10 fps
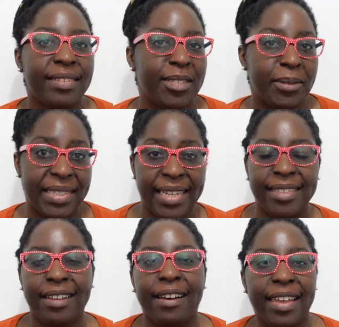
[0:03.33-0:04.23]
so
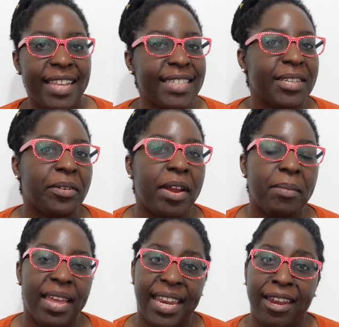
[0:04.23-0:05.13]
TikTok, Instagram,
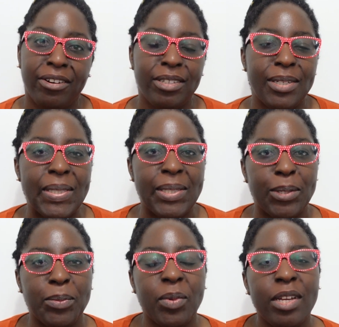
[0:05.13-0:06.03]
and here on
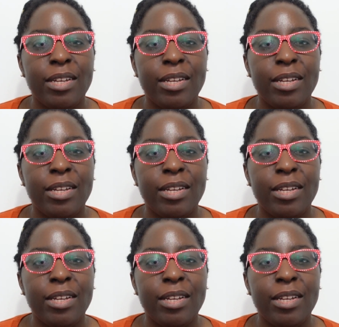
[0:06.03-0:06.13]
YouTube,